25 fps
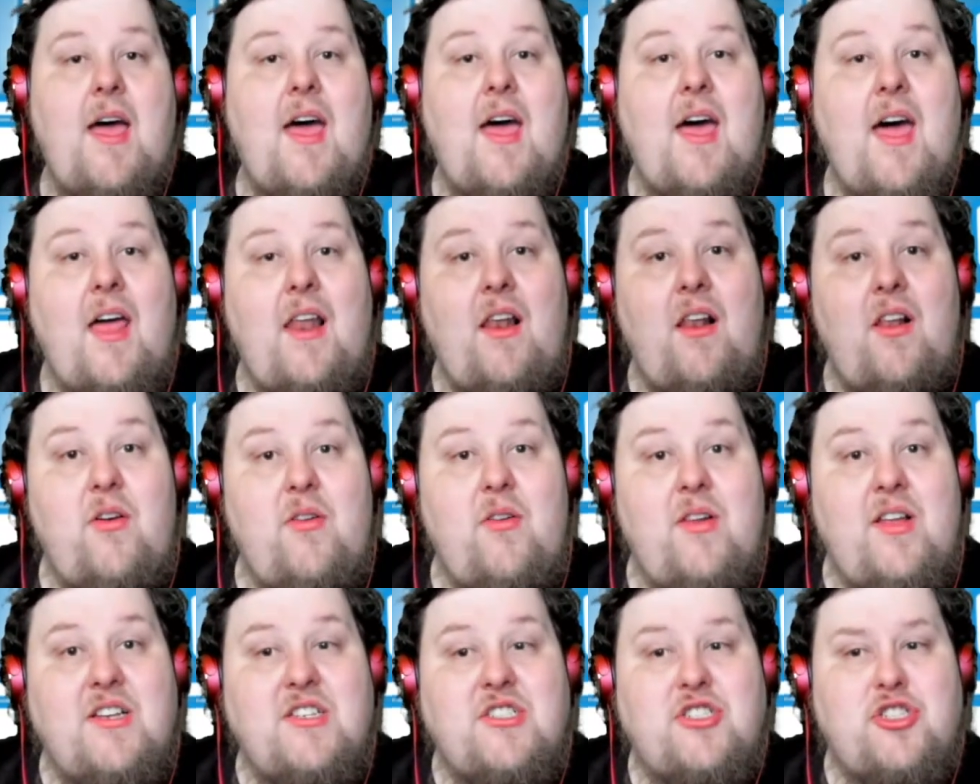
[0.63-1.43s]
Hello,
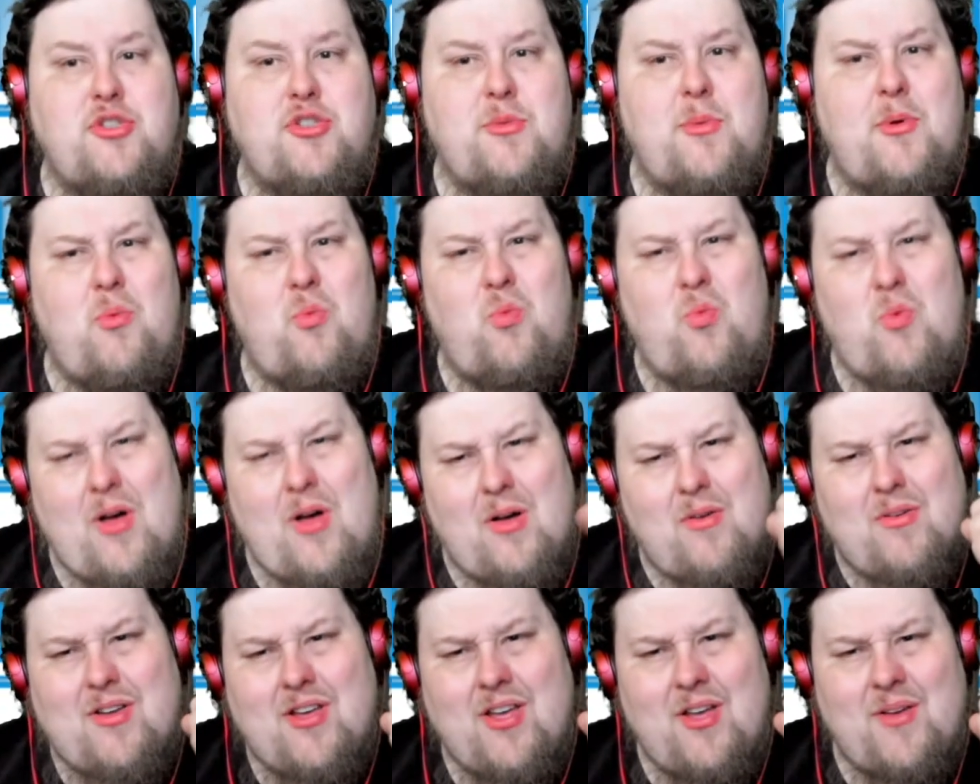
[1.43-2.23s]
ladies and gentlemen.
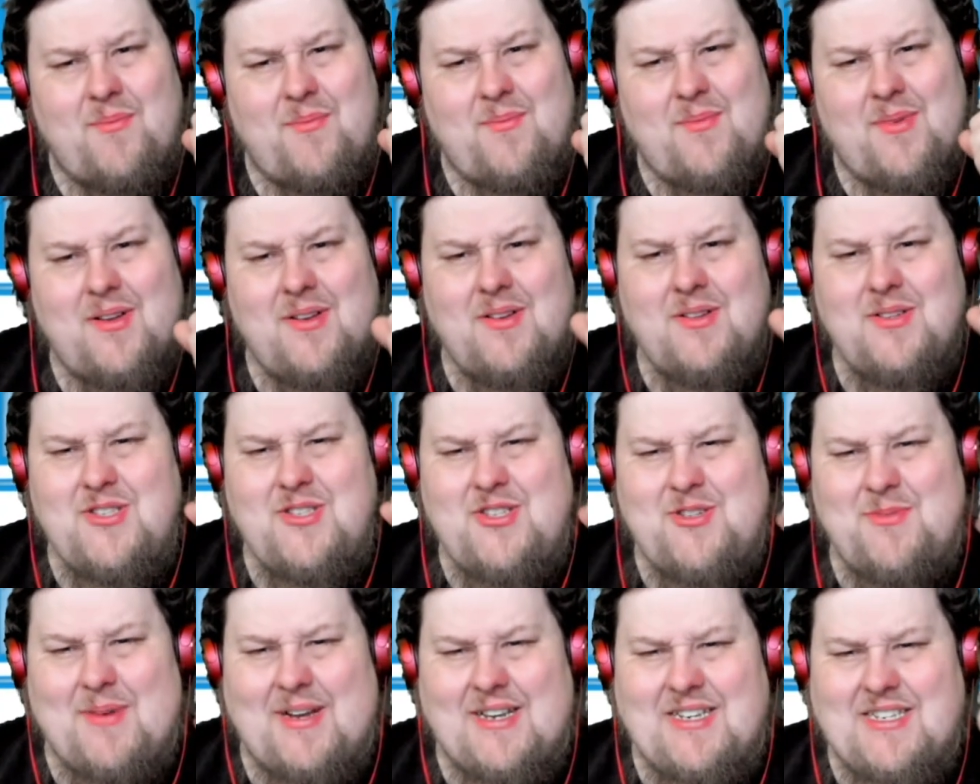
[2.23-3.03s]
Welcome
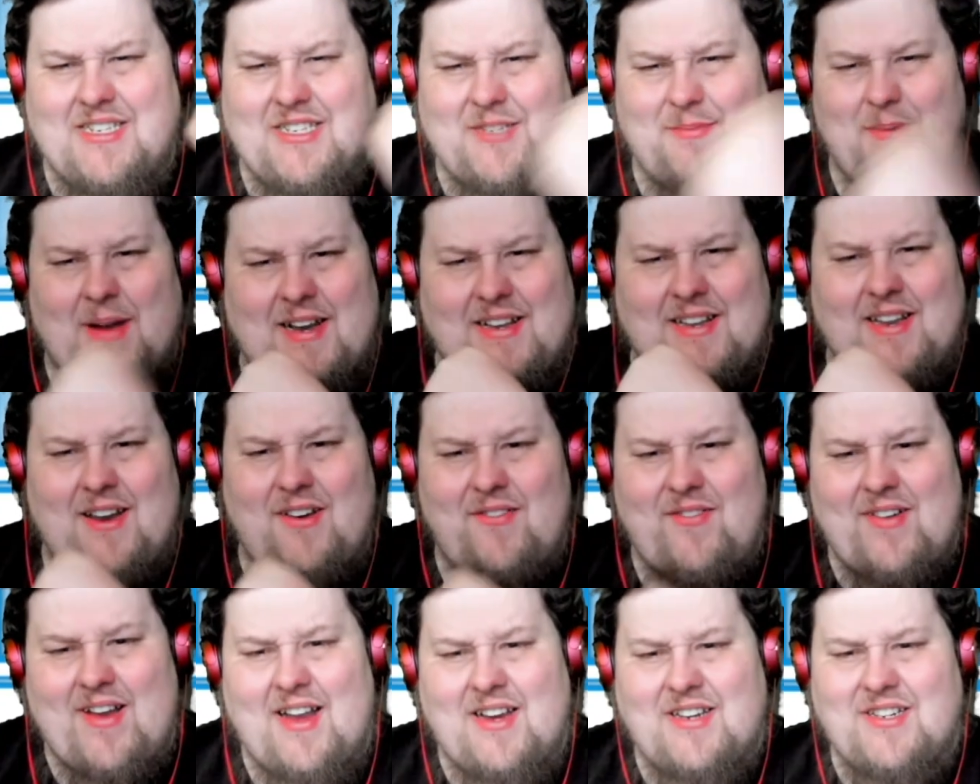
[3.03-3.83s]
to my
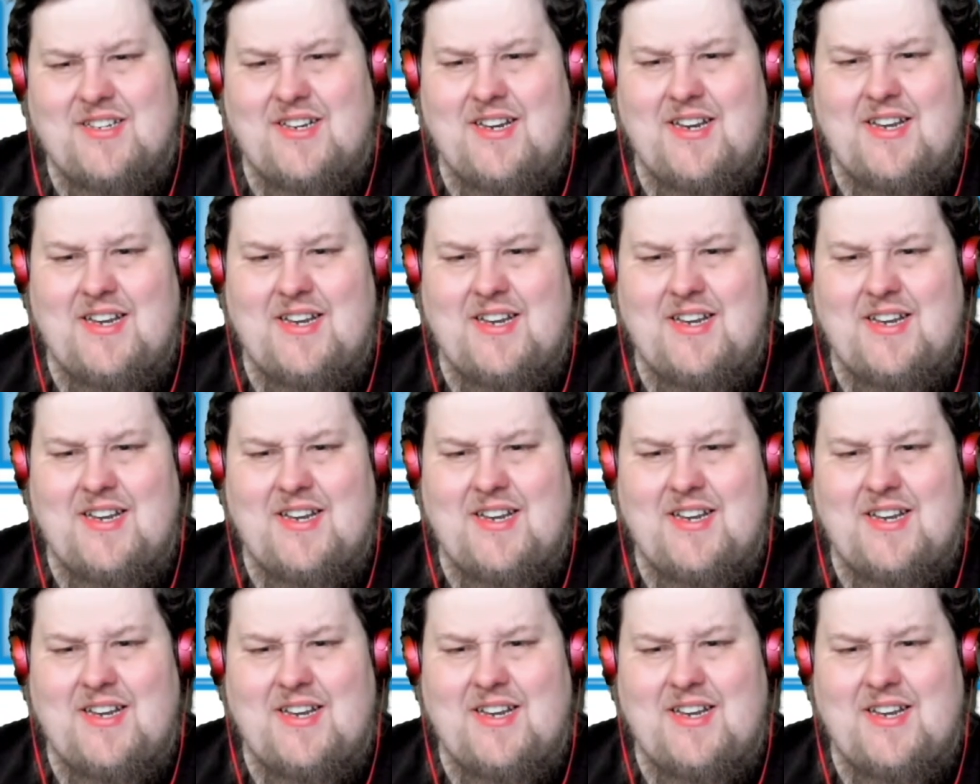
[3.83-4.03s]
SmackDown reaction.